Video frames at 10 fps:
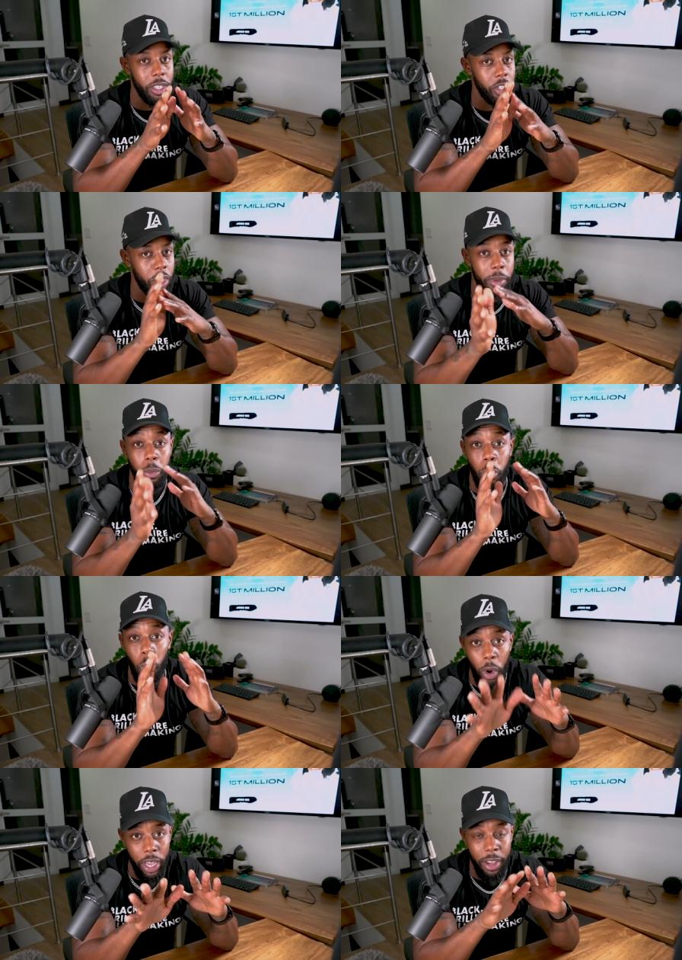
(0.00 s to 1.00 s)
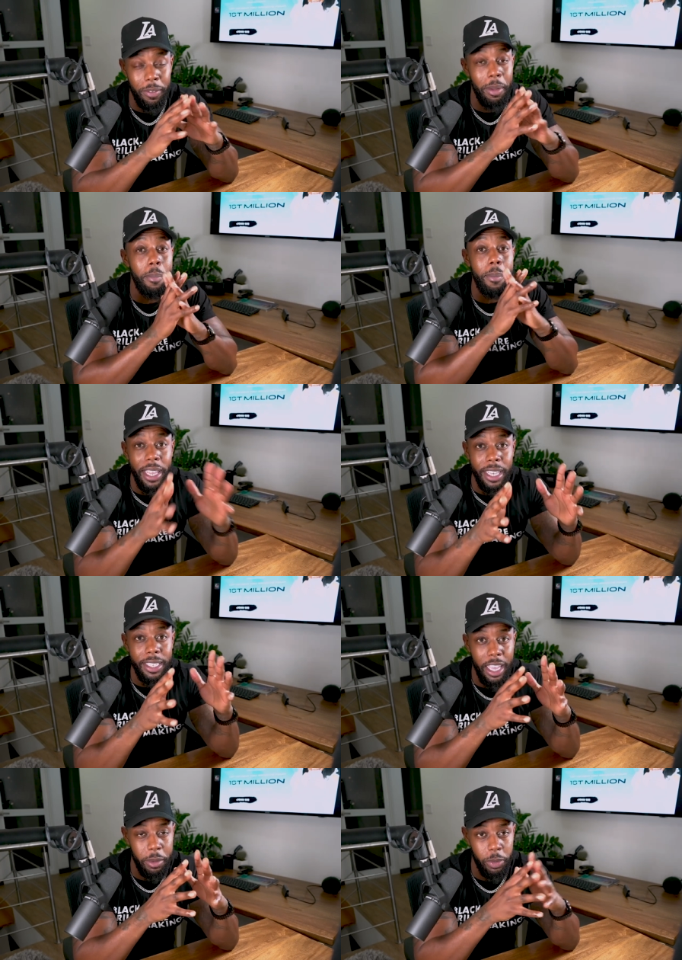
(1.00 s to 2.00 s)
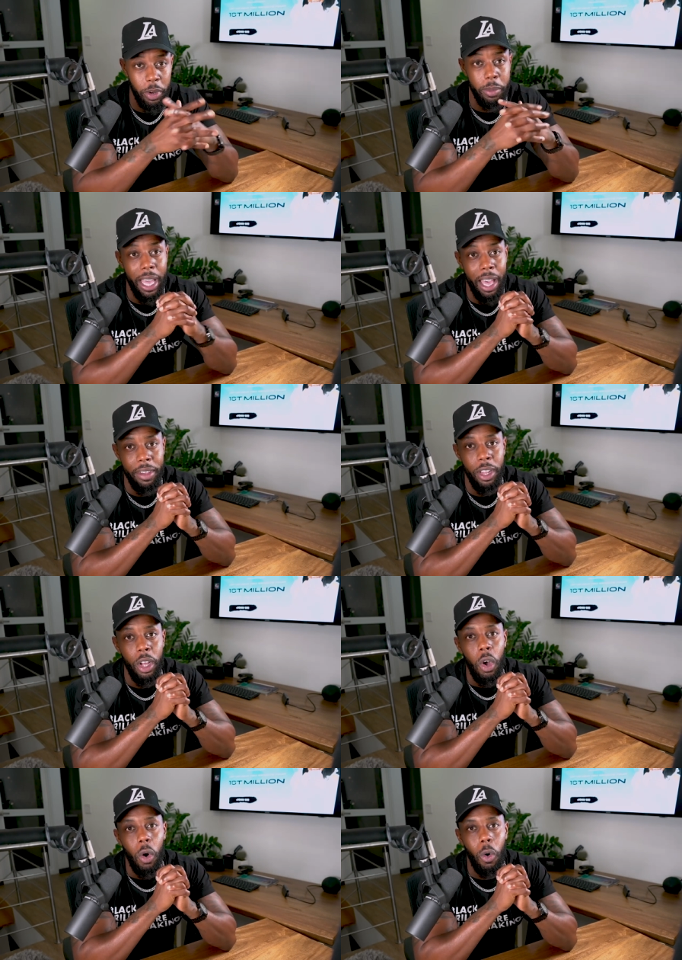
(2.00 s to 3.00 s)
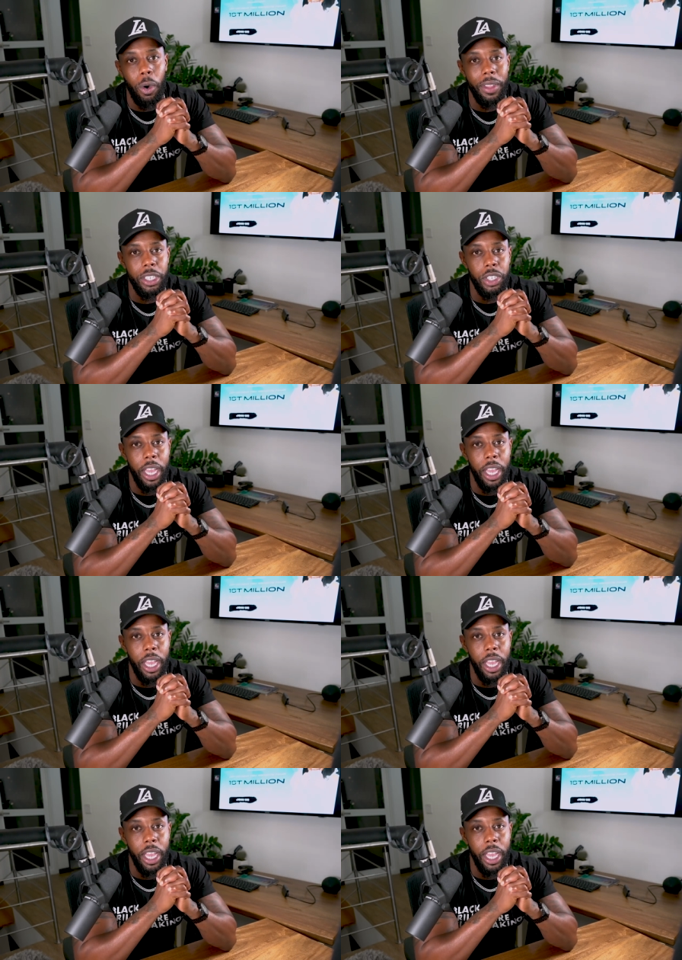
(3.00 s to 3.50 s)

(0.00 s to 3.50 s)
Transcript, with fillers: is just gonna be one of the many segments we're gonna be having on this